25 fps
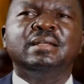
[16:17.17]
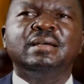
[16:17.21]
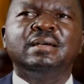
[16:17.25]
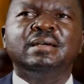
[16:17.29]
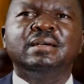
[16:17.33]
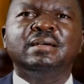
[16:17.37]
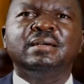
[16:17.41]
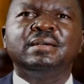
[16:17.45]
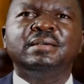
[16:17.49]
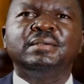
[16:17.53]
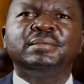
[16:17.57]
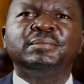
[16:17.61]

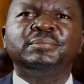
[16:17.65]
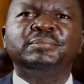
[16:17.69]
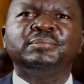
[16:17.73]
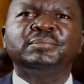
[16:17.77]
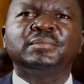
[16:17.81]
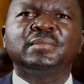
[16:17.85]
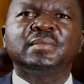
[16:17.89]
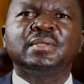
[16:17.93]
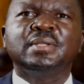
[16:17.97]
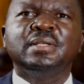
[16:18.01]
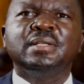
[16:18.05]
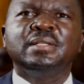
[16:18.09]

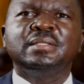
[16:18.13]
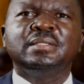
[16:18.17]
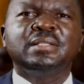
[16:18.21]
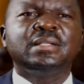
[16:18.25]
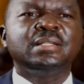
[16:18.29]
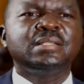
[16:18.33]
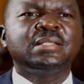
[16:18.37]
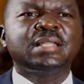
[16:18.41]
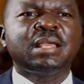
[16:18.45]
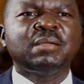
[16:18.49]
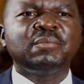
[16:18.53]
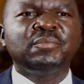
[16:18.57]

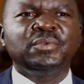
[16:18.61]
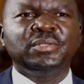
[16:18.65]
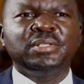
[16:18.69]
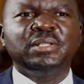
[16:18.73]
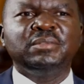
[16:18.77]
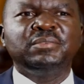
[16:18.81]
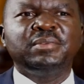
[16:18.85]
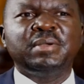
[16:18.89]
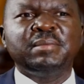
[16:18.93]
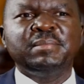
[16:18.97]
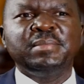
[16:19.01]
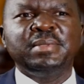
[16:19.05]
there is time for
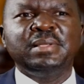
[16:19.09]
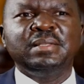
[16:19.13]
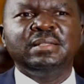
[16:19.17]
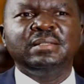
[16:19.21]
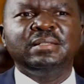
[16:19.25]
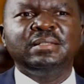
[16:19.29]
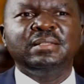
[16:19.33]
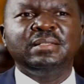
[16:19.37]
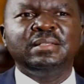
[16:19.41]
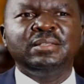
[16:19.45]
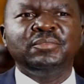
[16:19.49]
the family.